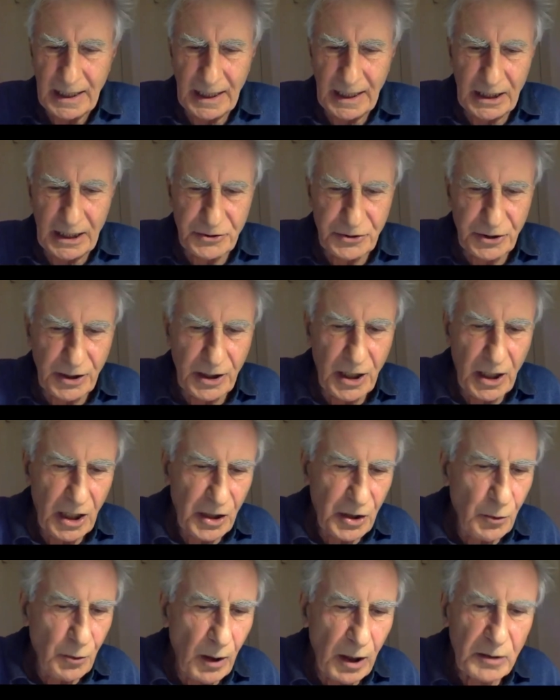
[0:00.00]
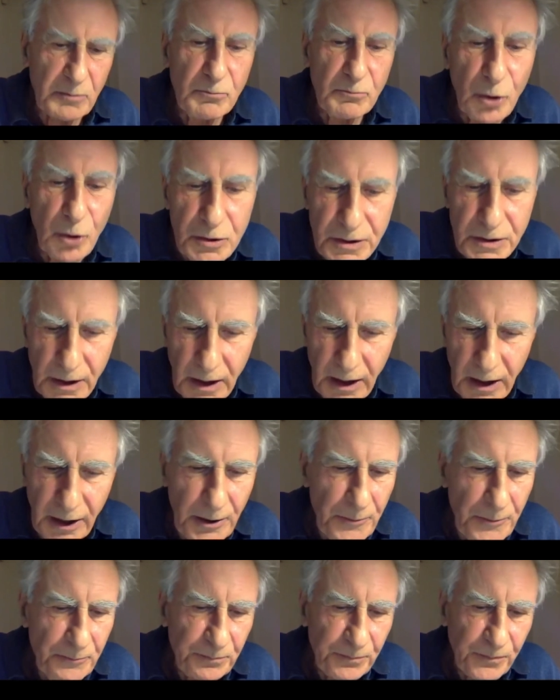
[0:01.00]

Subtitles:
entry, the word Mutter